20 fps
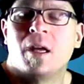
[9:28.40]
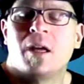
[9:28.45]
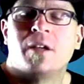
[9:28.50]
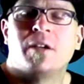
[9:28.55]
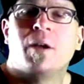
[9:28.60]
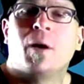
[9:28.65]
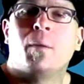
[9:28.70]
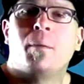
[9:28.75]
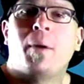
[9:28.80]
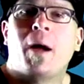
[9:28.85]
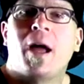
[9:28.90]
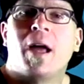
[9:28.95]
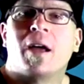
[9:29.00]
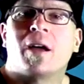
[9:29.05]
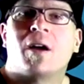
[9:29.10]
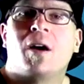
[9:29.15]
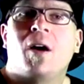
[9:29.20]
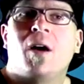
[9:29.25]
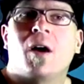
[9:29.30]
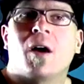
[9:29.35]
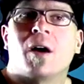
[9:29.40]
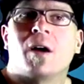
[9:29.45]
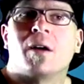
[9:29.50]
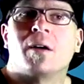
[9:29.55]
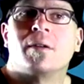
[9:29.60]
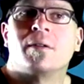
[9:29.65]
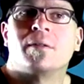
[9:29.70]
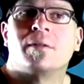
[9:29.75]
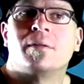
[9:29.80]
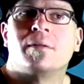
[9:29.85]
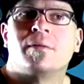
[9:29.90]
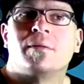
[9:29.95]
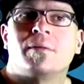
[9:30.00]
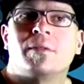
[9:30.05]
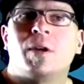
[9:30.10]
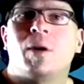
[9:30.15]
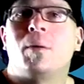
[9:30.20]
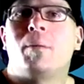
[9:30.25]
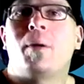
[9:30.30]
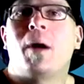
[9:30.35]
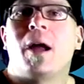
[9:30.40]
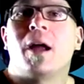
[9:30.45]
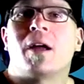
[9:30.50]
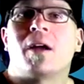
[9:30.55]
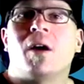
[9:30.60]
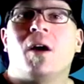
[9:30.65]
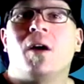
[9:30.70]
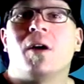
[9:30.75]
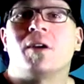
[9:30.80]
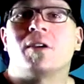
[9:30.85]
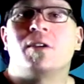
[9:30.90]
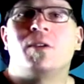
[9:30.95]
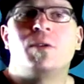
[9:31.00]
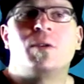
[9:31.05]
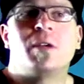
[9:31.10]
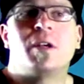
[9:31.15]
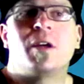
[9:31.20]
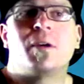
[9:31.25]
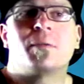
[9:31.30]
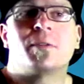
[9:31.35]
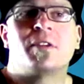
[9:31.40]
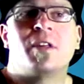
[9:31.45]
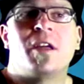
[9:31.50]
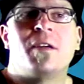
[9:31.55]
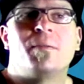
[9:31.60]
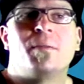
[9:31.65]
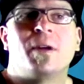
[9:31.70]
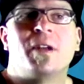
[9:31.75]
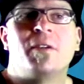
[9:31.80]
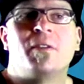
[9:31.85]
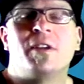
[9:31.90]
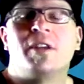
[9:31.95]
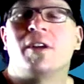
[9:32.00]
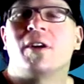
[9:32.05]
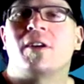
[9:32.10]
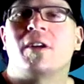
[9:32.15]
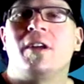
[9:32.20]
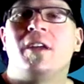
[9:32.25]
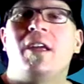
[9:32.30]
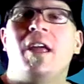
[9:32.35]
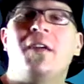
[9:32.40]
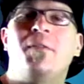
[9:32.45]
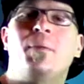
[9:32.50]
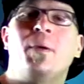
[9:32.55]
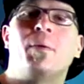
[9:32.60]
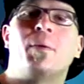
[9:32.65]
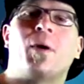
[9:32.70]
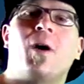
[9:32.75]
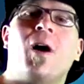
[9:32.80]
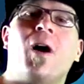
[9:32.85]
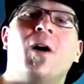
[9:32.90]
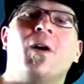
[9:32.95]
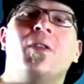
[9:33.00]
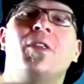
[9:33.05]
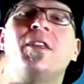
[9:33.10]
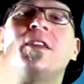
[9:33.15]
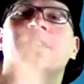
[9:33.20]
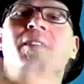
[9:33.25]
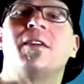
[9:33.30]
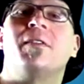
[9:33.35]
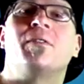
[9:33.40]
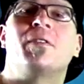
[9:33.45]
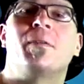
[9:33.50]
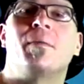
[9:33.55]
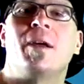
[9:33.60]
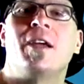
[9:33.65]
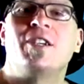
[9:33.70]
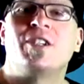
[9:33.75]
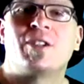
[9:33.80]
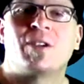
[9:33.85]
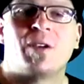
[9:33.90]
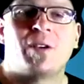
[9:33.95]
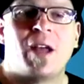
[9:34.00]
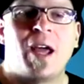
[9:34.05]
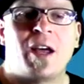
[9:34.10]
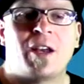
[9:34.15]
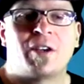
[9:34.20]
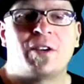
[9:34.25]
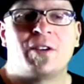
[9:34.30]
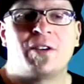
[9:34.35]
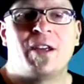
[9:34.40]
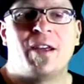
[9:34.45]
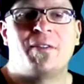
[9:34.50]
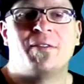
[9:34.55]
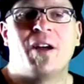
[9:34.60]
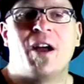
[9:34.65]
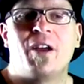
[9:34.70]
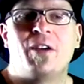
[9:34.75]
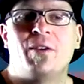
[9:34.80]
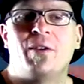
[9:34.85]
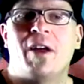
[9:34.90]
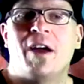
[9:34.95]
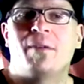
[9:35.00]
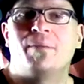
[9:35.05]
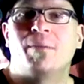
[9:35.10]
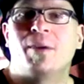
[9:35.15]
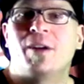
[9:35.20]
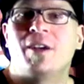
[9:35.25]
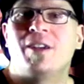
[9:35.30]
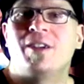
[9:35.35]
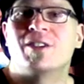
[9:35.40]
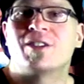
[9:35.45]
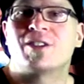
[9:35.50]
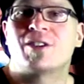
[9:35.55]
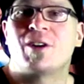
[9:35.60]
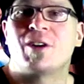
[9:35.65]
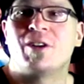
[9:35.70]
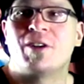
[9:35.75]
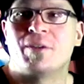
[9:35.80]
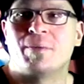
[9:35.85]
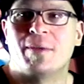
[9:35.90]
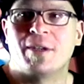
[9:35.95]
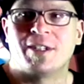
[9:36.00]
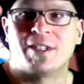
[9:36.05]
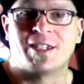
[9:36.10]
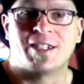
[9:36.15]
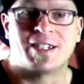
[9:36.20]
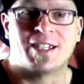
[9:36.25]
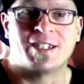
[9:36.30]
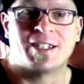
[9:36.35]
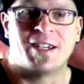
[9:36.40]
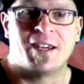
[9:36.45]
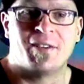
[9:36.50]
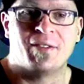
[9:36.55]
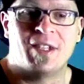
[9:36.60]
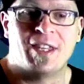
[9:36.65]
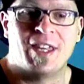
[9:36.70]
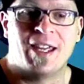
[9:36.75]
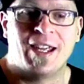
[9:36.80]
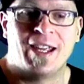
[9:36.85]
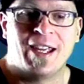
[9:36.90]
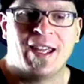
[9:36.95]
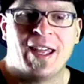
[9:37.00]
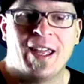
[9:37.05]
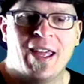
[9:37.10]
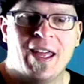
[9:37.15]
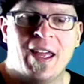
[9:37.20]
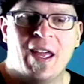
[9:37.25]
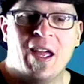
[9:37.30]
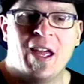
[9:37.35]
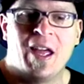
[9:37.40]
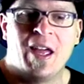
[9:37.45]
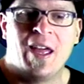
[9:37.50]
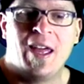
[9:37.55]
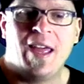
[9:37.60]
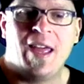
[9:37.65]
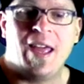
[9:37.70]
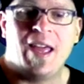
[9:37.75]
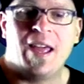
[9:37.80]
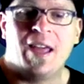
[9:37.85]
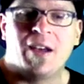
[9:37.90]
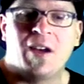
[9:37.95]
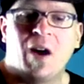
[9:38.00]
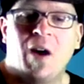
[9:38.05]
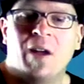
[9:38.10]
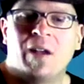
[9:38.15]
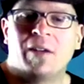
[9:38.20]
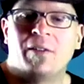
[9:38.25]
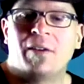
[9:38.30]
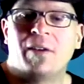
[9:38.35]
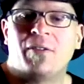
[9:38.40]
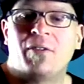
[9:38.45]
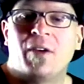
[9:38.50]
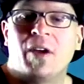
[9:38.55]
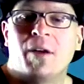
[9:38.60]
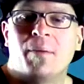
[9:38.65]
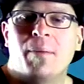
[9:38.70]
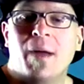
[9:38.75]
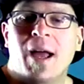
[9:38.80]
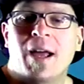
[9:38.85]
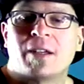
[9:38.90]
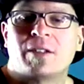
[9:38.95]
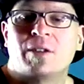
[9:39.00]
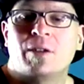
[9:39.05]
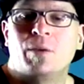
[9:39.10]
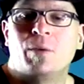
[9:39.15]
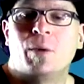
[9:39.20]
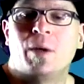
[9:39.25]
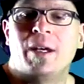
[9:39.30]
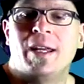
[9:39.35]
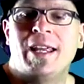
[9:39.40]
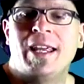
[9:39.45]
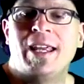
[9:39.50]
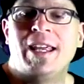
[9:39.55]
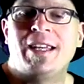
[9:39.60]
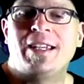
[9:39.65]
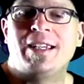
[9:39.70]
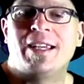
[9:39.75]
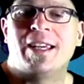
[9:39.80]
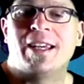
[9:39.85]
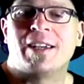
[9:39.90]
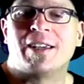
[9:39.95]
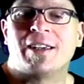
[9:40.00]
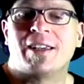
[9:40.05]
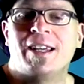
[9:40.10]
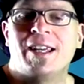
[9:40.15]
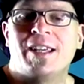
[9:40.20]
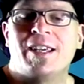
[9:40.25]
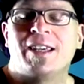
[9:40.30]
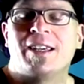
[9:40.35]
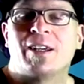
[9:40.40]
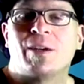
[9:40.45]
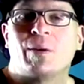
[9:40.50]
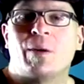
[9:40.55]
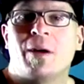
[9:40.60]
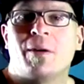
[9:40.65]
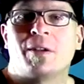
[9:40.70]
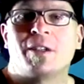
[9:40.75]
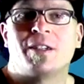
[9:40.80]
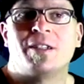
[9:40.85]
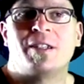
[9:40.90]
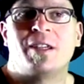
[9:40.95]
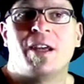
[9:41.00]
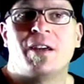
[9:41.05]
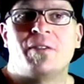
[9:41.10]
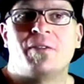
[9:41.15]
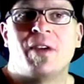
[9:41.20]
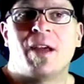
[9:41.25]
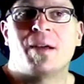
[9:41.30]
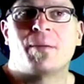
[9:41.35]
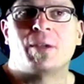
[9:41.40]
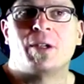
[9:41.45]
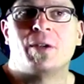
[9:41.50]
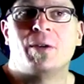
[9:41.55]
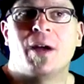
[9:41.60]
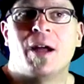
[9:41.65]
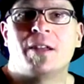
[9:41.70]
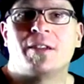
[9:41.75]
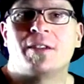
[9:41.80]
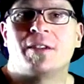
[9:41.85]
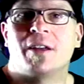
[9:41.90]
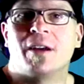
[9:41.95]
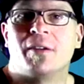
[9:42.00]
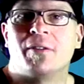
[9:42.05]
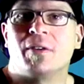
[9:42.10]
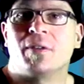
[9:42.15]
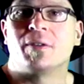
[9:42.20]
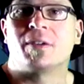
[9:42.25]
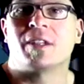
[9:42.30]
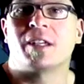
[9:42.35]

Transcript: don't buy a car don't buy a car so you can help save money. He gave people all this information on how to create value to have money to start your businesses and everything. And all of it fell back to what he did and he could get away with because he had family who had stuff. It was